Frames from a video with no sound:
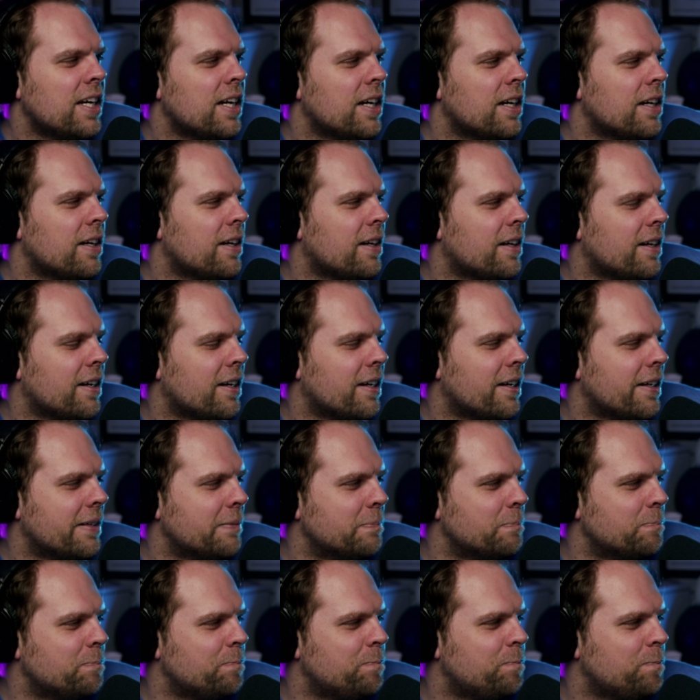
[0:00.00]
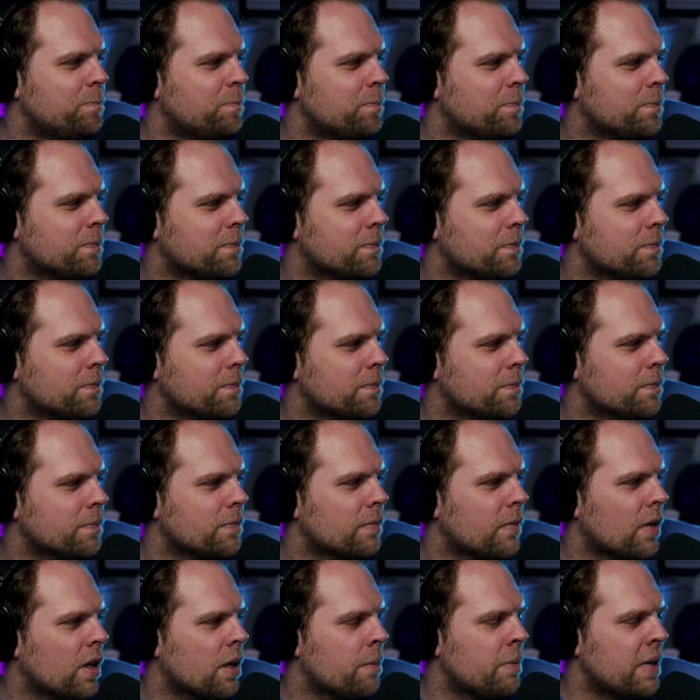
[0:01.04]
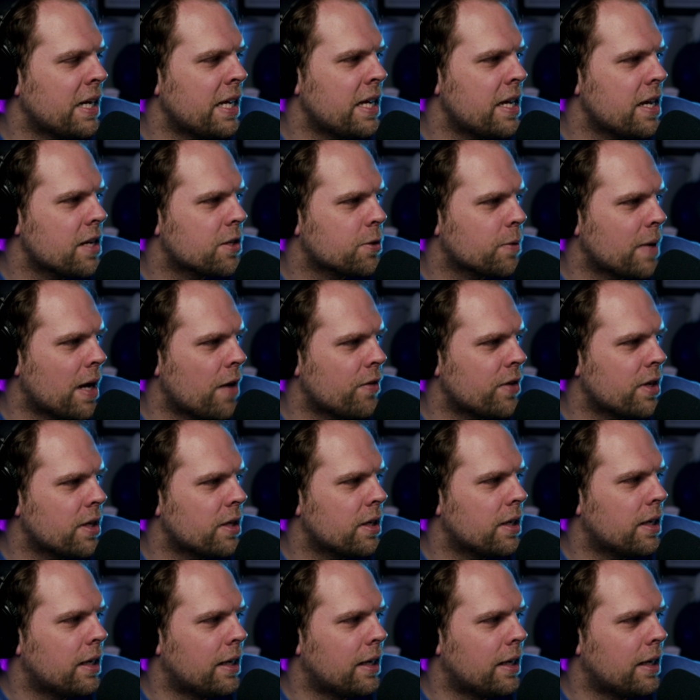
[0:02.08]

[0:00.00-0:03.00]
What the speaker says: But he gets around it.